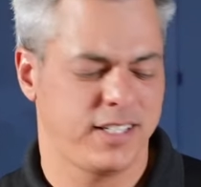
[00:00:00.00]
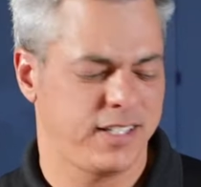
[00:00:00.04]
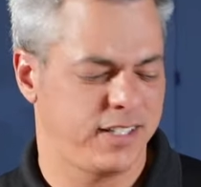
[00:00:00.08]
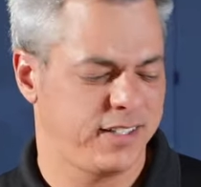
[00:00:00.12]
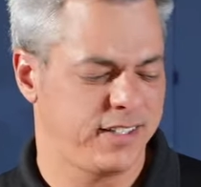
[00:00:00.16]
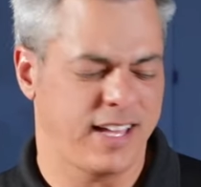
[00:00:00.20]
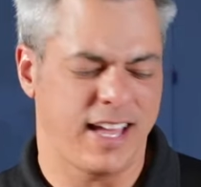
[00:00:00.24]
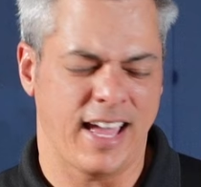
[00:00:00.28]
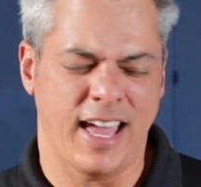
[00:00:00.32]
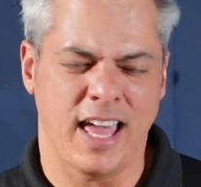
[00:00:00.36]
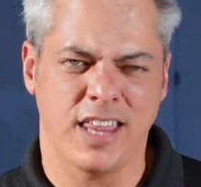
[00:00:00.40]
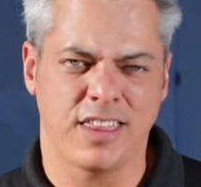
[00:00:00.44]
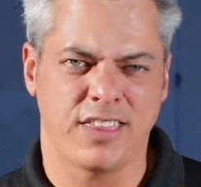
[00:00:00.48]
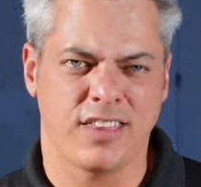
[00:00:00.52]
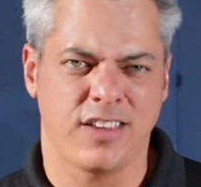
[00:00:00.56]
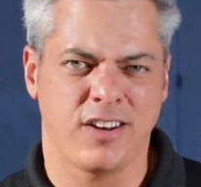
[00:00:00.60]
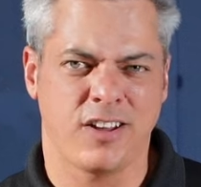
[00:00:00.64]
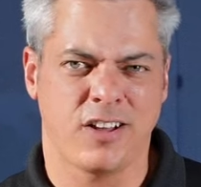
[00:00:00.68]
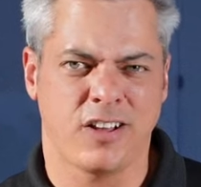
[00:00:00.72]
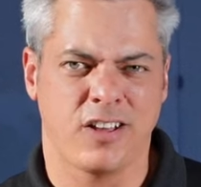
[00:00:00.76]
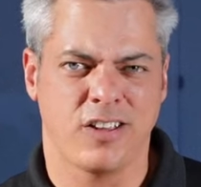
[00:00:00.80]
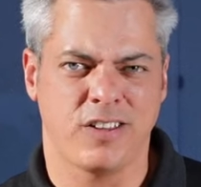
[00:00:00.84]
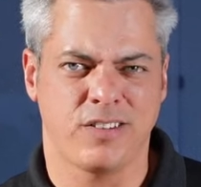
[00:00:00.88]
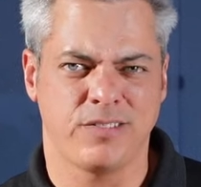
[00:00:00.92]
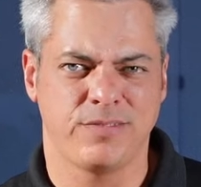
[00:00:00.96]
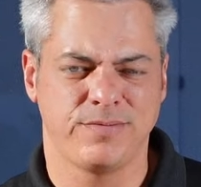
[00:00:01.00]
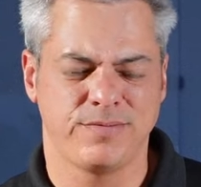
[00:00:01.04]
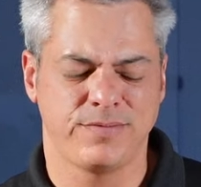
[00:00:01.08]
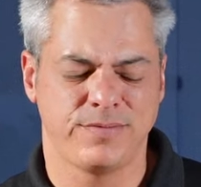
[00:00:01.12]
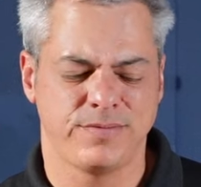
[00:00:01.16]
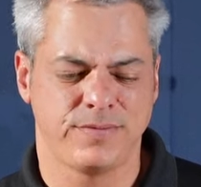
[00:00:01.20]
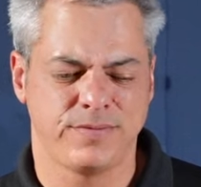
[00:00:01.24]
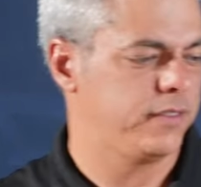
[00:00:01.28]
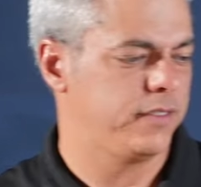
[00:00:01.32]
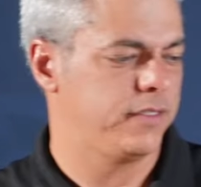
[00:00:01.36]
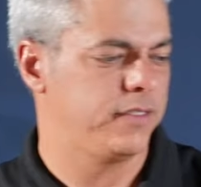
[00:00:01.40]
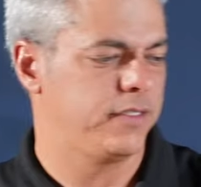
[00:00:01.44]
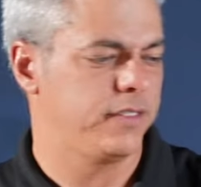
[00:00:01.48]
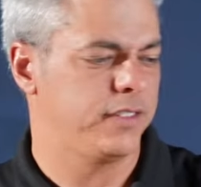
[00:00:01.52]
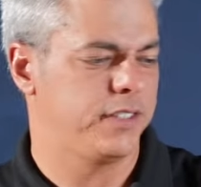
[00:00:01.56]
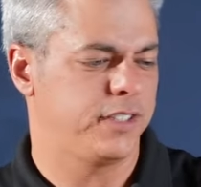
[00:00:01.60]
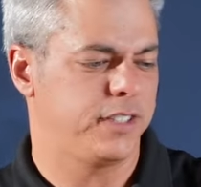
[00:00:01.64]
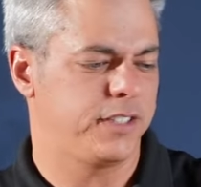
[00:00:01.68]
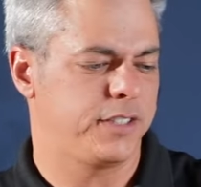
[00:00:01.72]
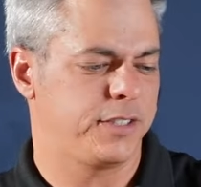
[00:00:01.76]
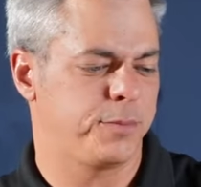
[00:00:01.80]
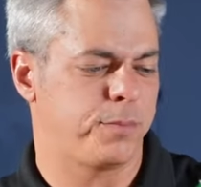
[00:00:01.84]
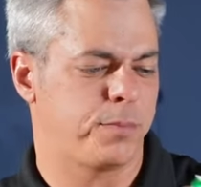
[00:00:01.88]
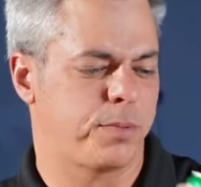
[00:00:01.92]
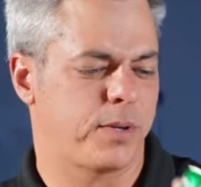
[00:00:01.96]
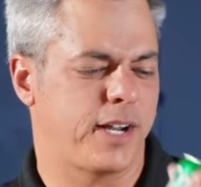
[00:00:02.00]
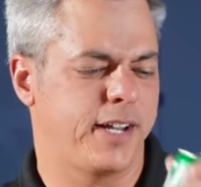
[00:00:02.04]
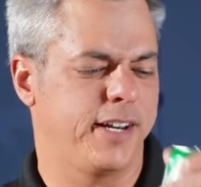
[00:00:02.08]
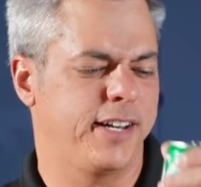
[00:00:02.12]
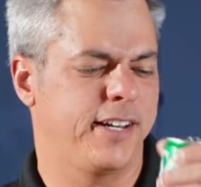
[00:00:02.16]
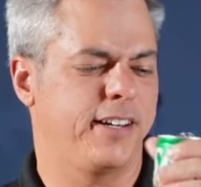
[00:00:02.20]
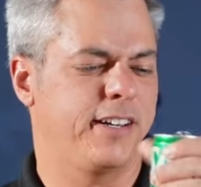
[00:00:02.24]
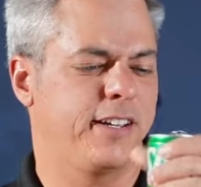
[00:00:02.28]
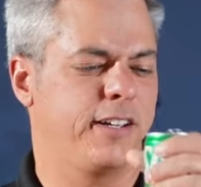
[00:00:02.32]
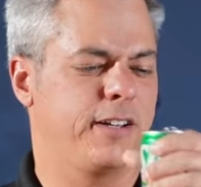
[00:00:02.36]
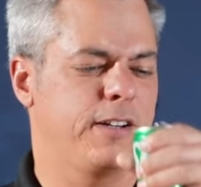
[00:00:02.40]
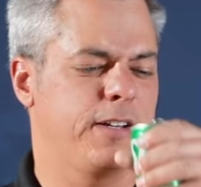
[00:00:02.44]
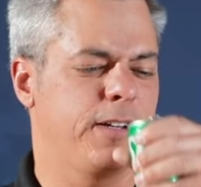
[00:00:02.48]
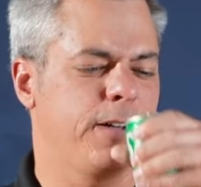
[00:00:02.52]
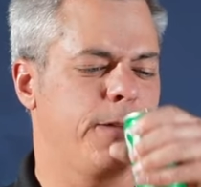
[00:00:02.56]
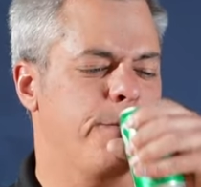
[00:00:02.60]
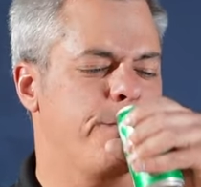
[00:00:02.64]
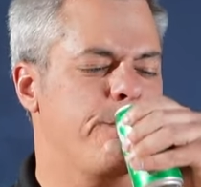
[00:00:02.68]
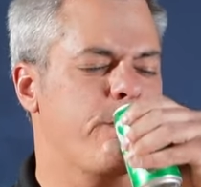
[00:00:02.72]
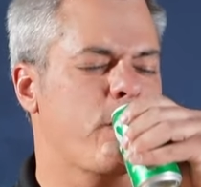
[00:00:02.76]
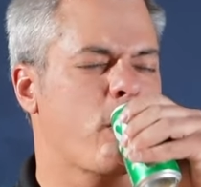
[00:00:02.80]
The ethanol. Is this Sprite any good?